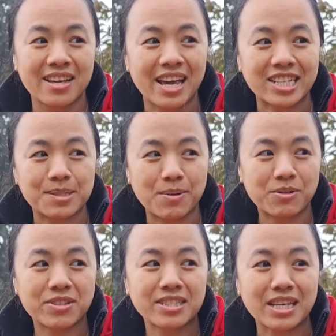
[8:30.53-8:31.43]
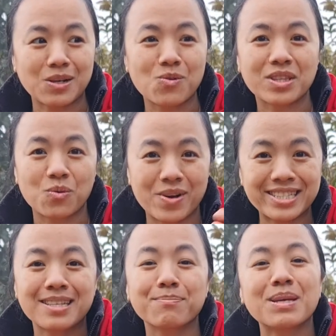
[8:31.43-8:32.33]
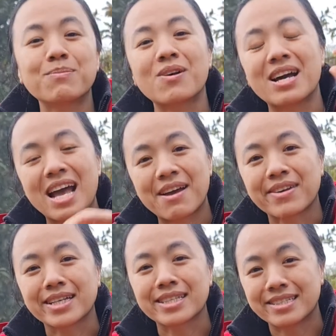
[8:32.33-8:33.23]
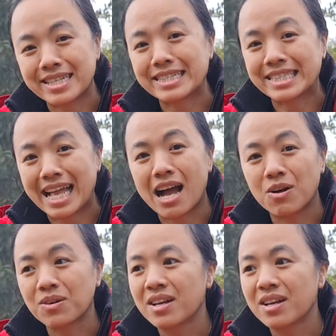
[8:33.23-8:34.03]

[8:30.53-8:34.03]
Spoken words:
experiencing what the Western people are having disease now.